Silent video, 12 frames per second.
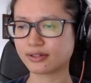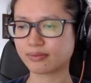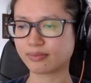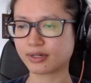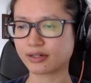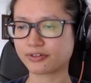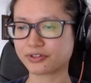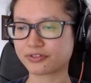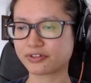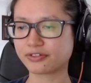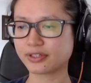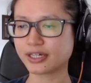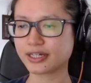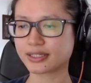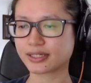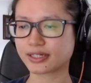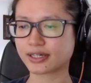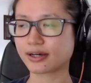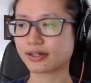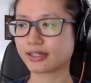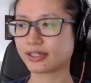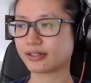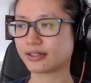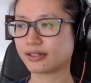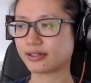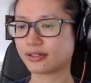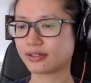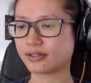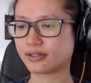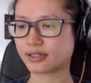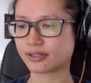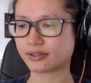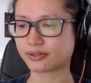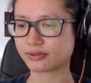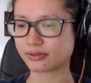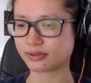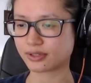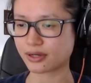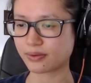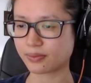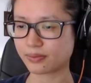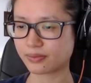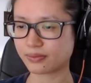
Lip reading: but phosphophyllite is a kind, gentle gem.